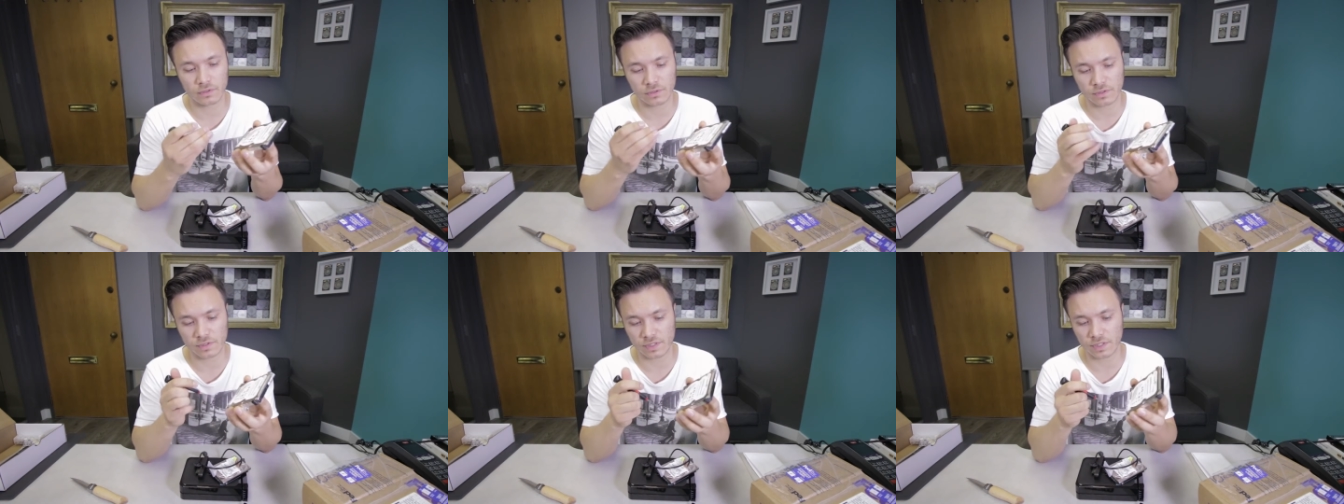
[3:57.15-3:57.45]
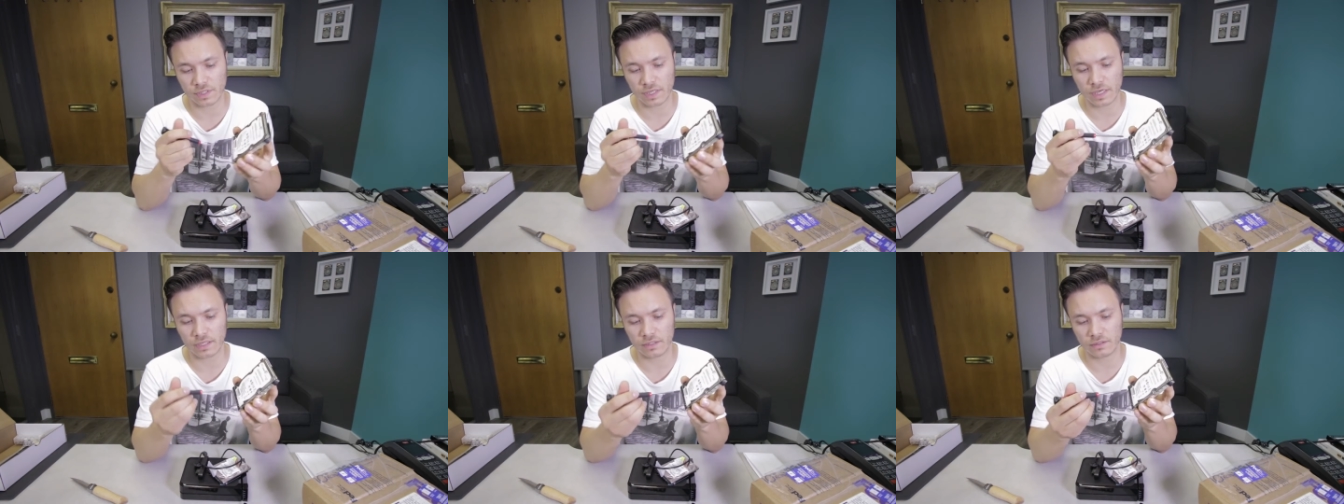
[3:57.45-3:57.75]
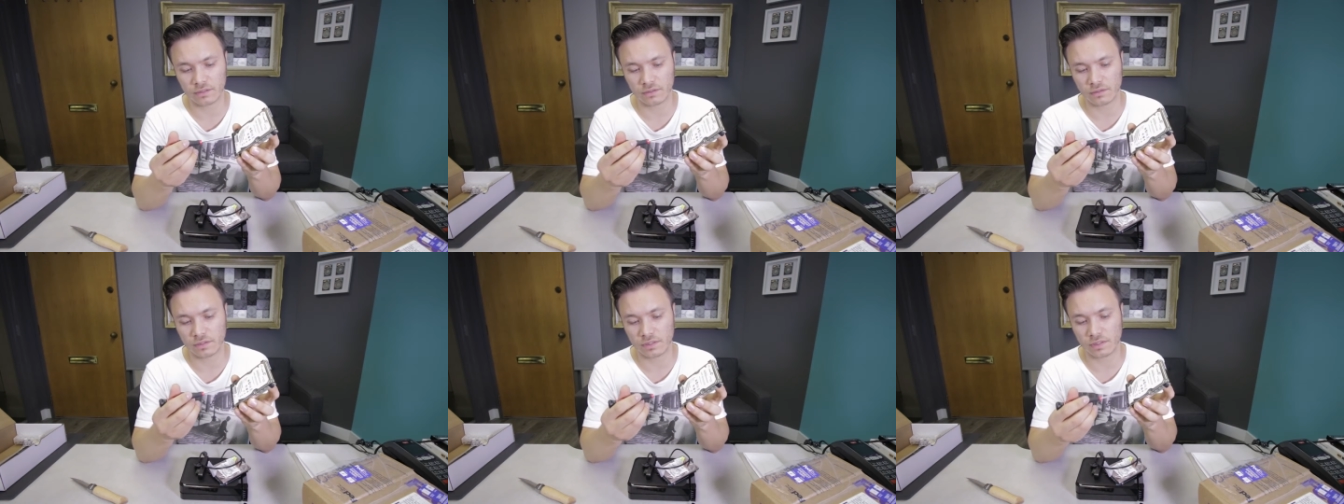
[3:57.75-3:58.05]

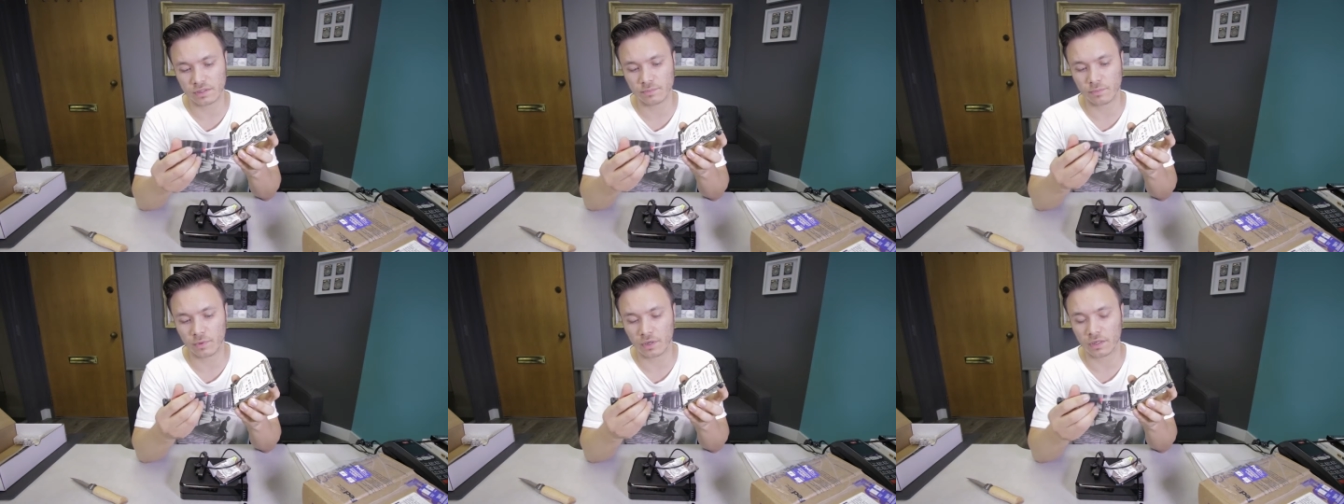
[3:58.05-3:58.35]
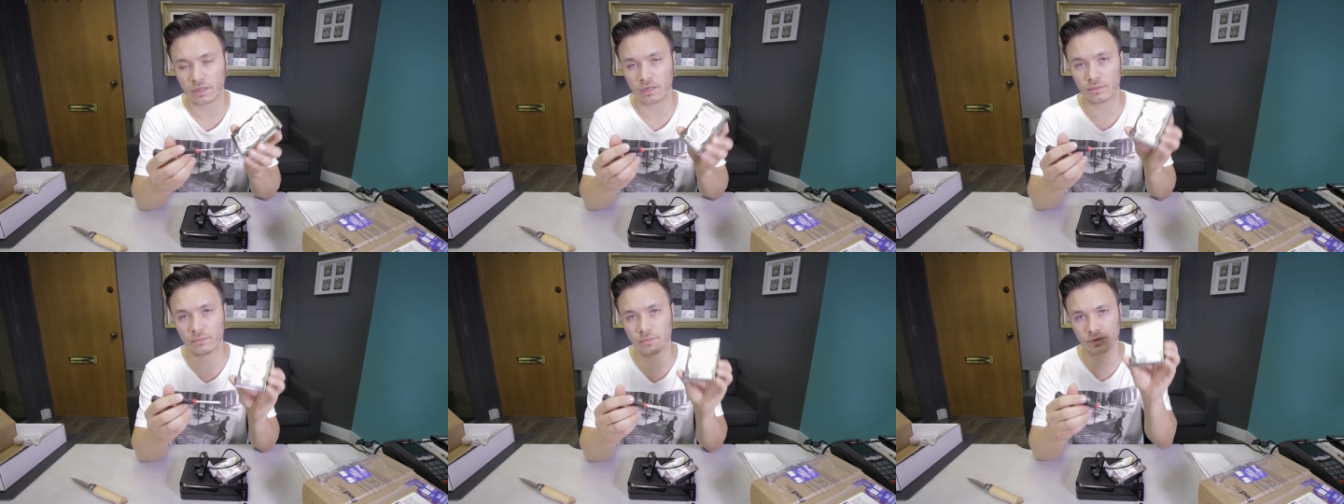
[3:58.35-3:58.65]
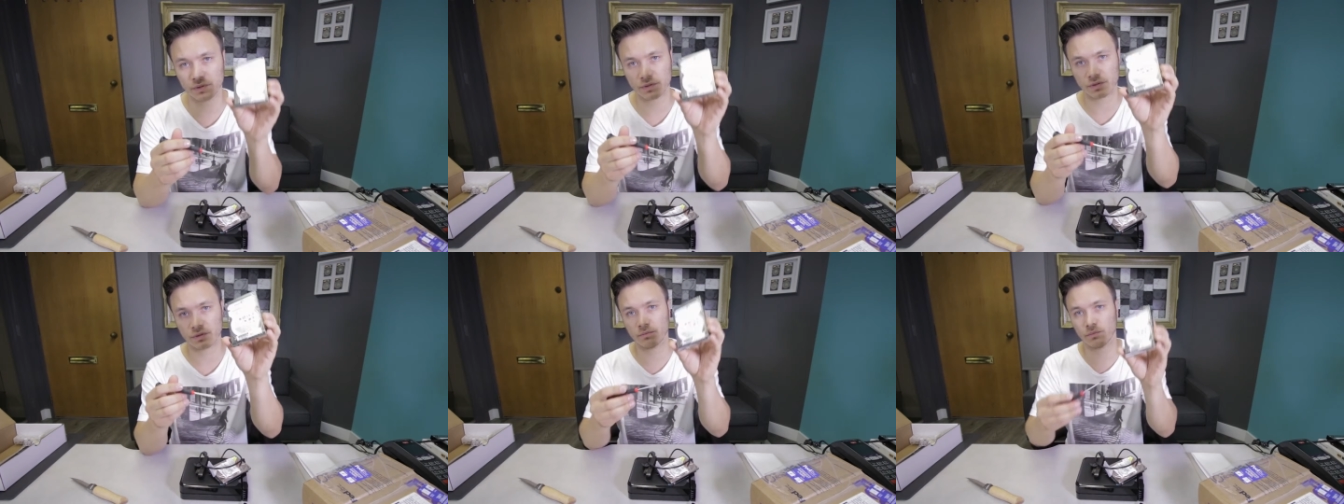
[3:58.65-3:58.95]
Seagate, these part
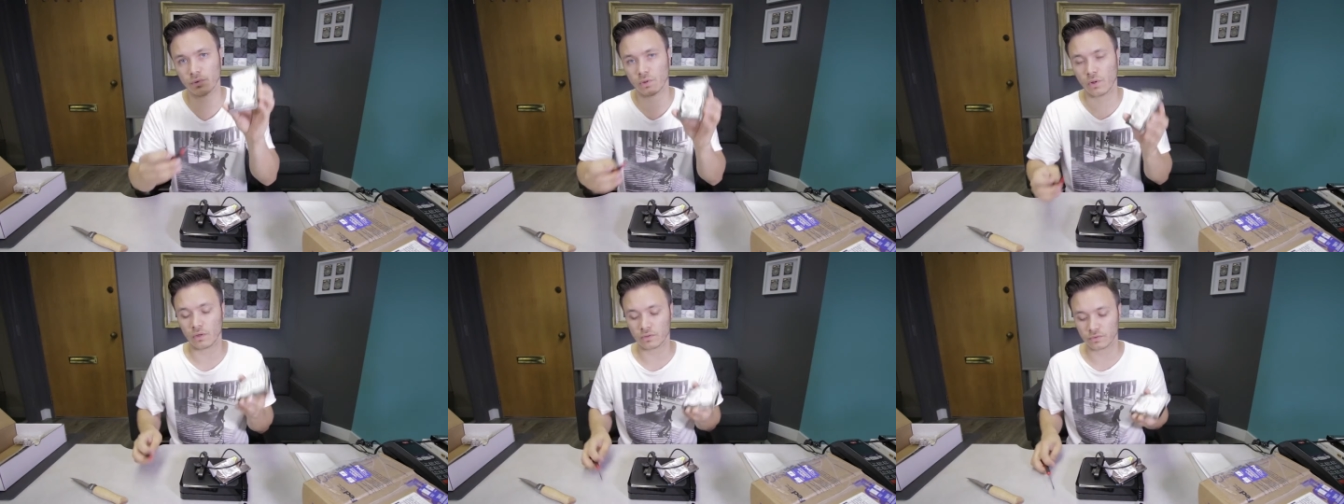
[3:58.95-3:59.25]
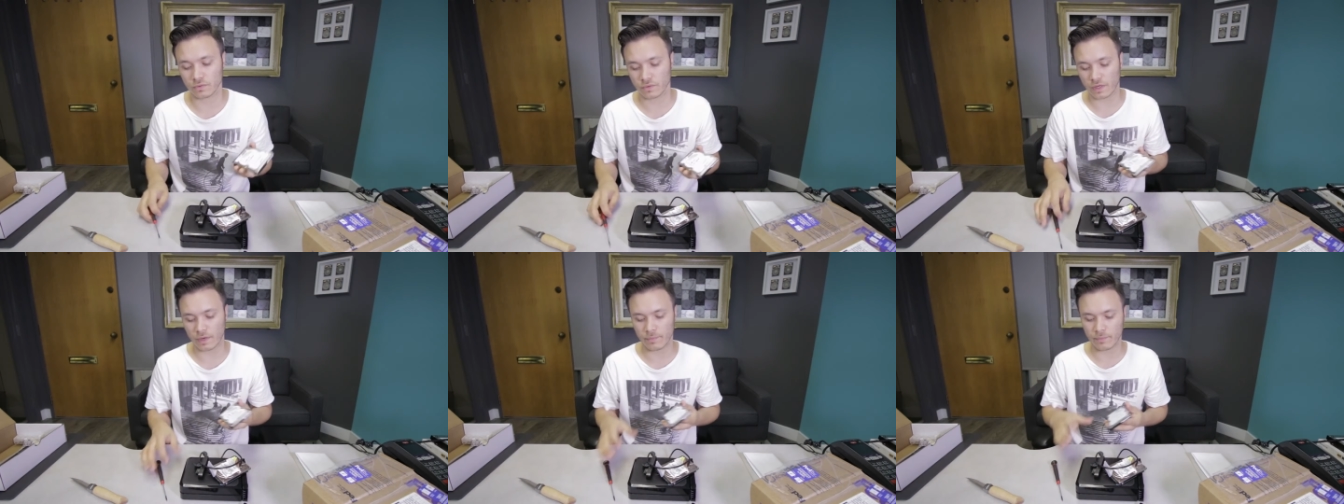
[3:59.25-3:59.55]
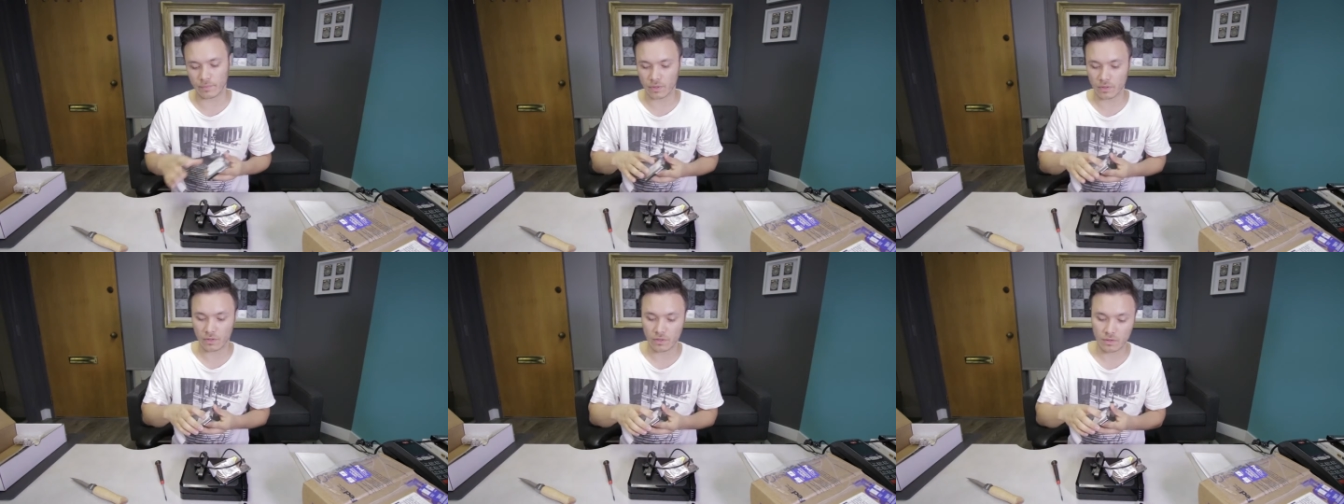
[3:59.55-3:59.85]
numbers belong to
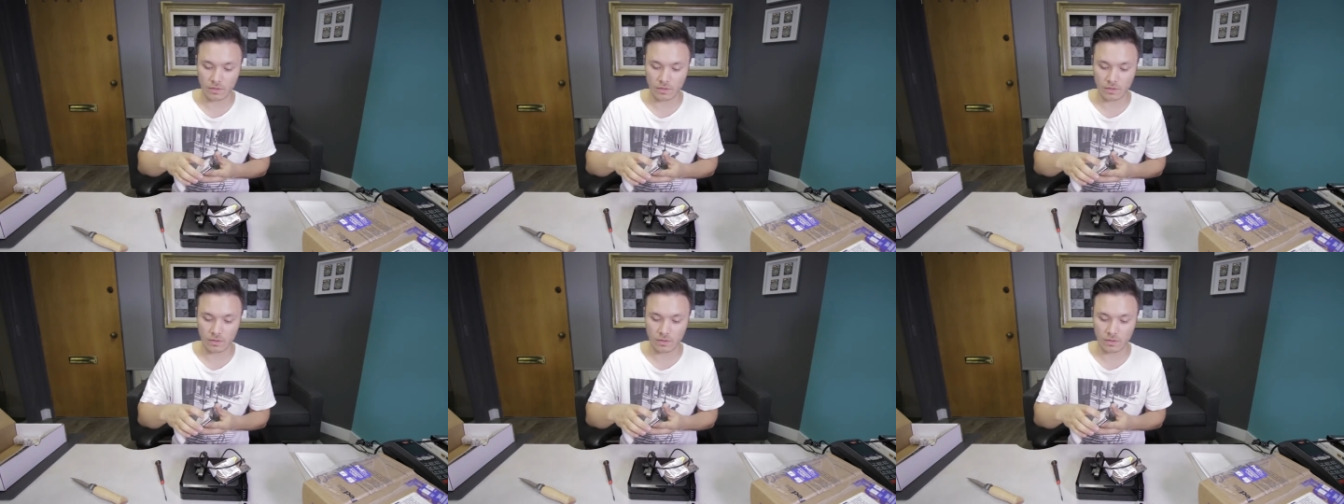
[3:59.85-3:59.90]
them.